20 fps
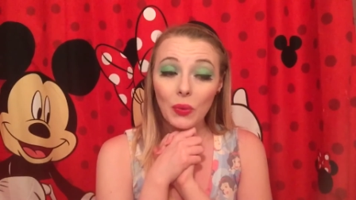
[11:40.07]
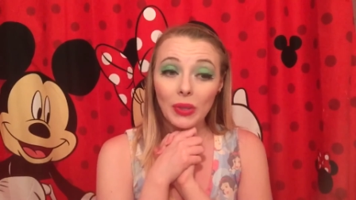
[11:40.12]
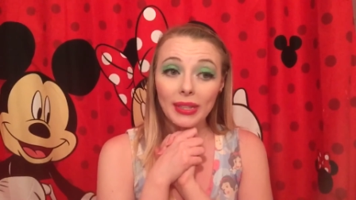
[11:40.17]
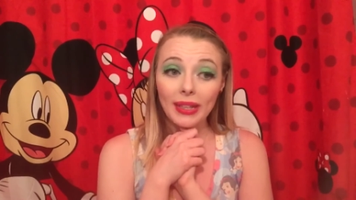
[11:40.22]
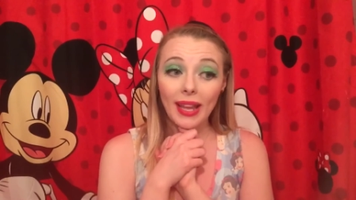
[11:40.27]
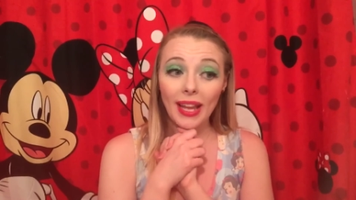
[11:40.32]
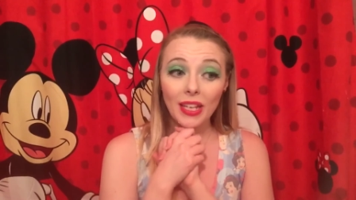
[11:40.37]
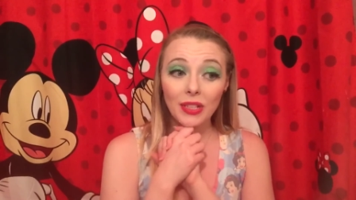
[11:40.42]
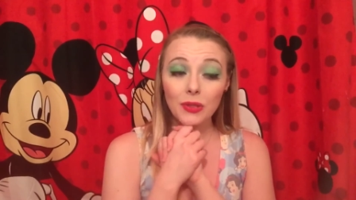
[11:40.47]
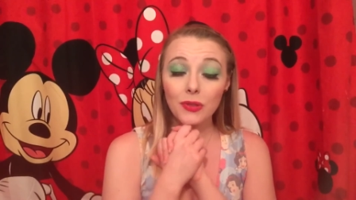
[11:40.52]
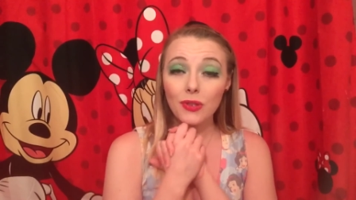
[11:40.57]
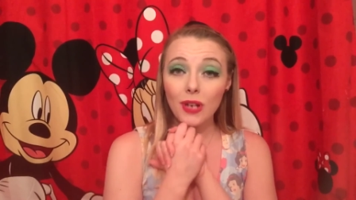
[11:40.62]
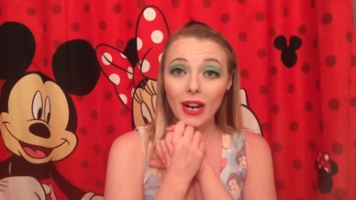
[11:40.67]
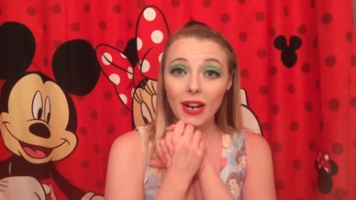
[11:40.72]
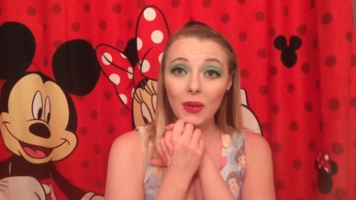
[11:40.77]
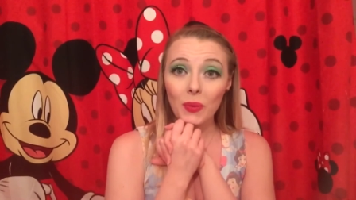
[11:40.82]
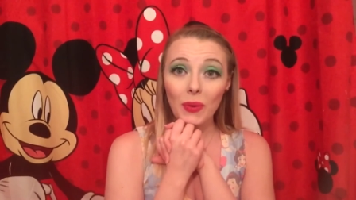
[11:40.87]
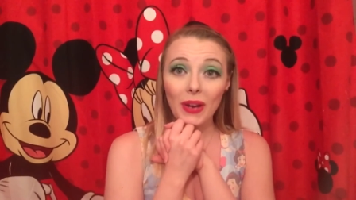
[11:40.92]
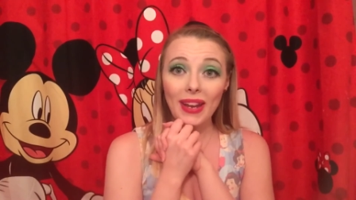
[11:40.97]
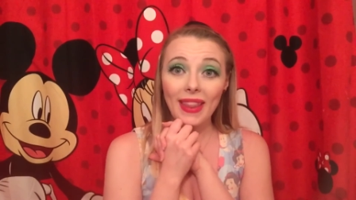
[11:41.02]
would like to try
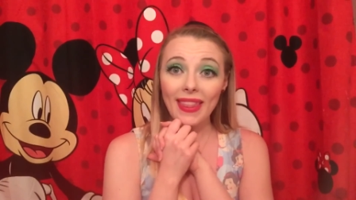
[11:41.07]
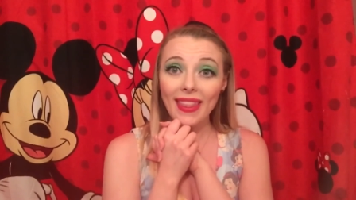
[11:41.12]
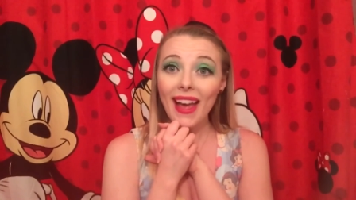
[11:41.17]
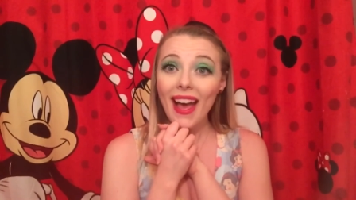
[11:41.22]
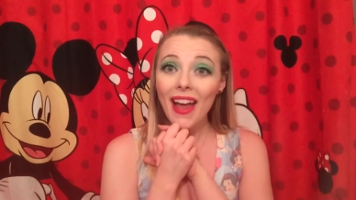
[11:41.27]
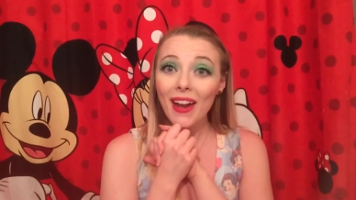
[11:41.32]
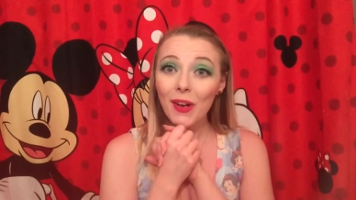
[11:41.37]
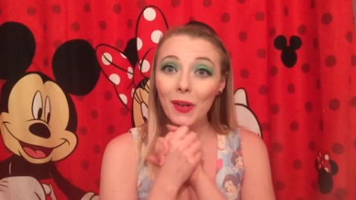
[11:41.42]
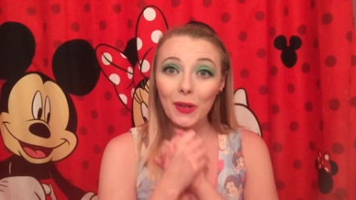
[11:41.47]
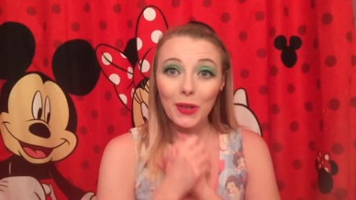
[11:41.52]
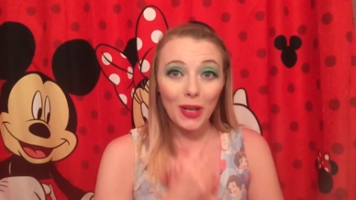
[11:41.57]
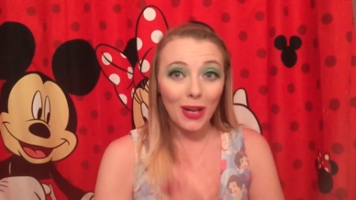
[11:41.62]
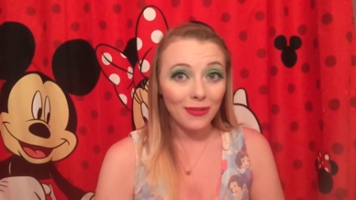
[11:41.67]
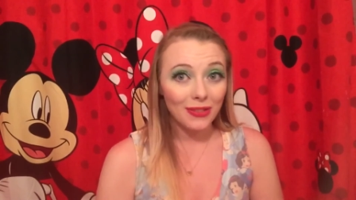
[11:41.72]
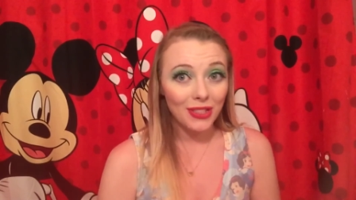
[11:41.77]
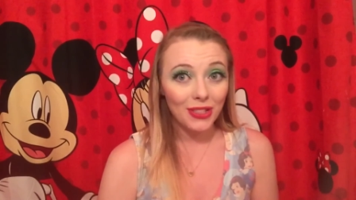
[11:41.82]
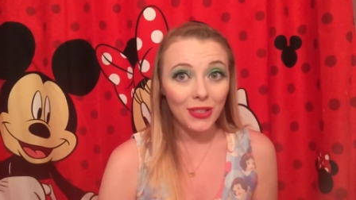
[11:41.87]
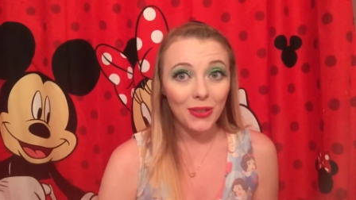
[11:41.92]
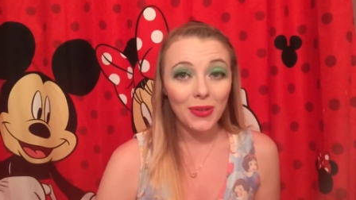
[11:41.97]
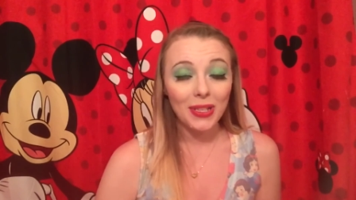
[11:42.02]
and win that all you have
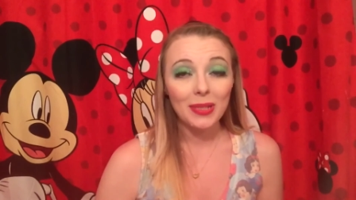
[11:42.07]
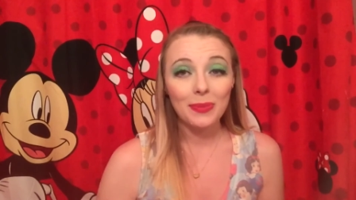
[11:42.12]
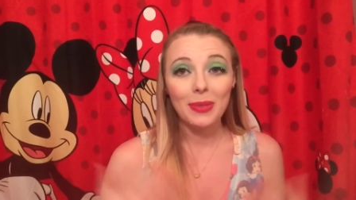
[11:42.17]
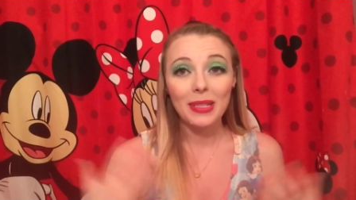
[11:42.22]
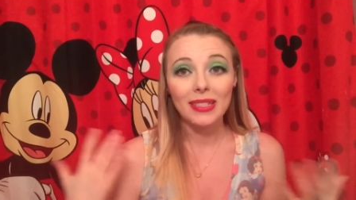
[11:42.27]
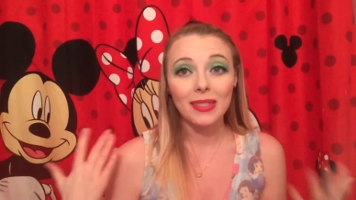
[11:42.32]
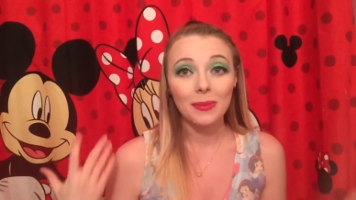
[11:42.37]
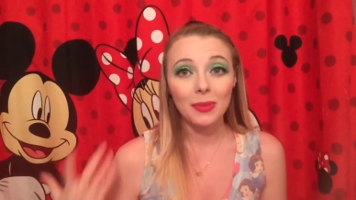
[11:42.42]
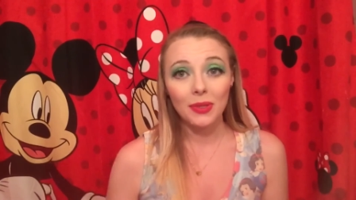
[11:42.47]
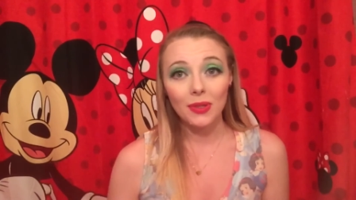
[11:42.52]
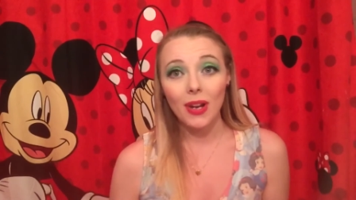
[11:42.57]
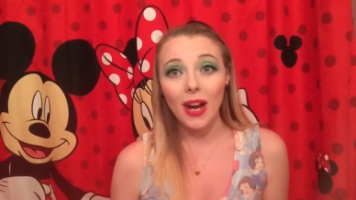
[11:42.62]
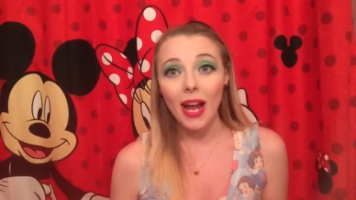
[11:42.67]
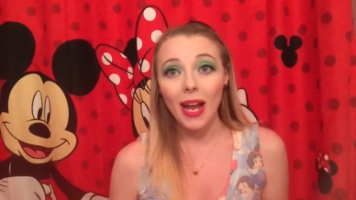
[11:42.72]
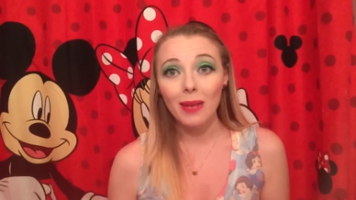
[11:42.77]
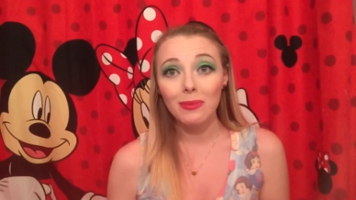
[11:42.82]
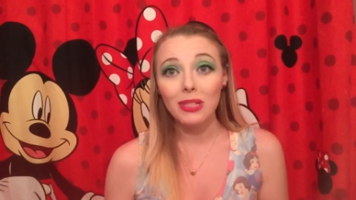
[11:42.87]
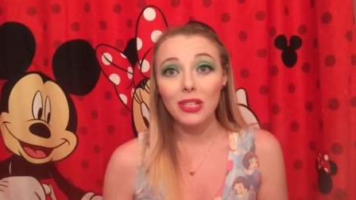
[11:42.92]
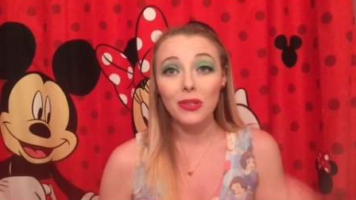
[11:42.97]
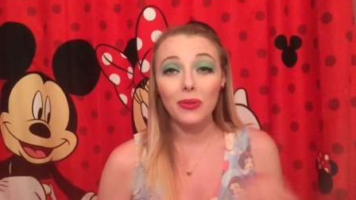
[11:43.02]
to do is be
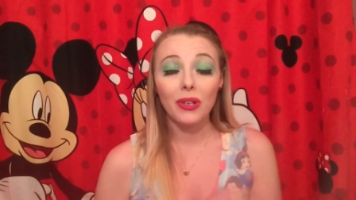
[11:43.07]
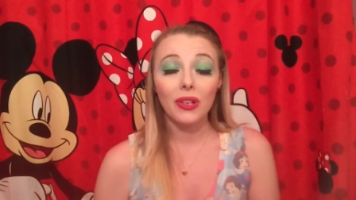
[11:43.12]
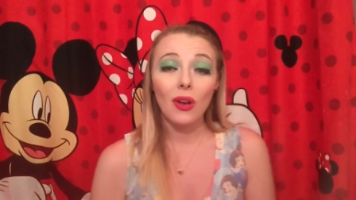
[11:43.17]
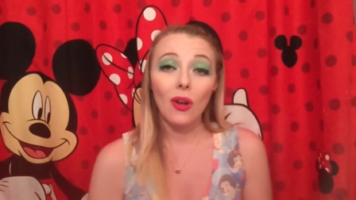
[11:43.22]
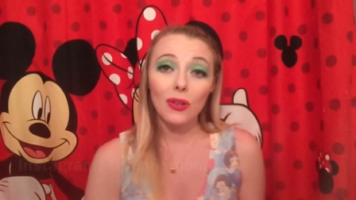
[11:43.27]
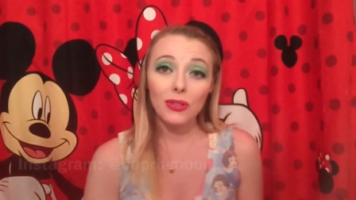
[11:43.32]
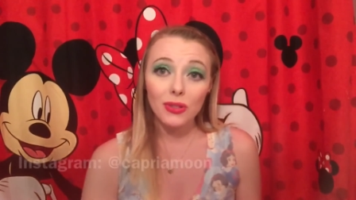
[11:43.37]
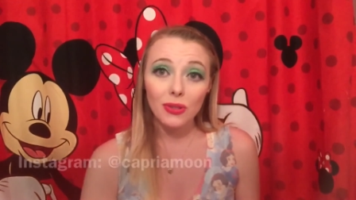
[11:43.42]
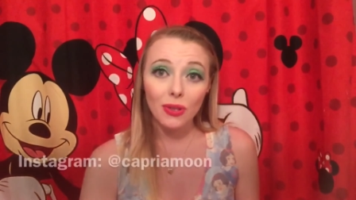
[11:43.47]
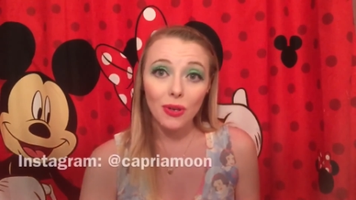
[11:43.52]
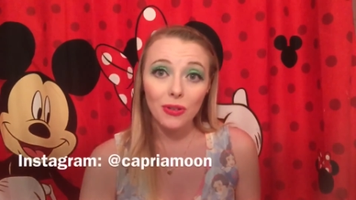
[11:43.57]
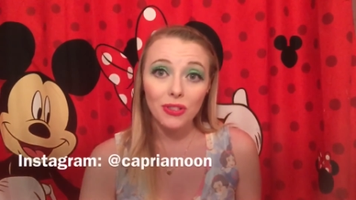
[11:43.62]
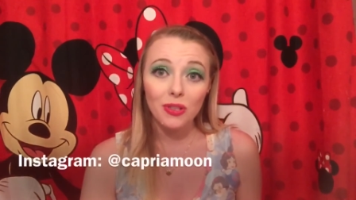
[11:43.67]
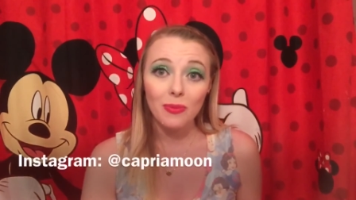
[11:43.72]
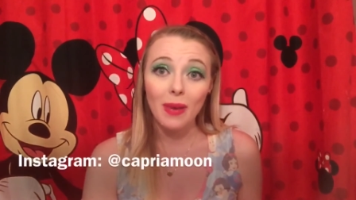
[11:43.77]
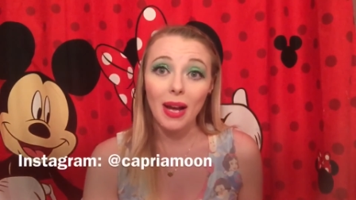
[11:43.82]
subscribed and you can also go to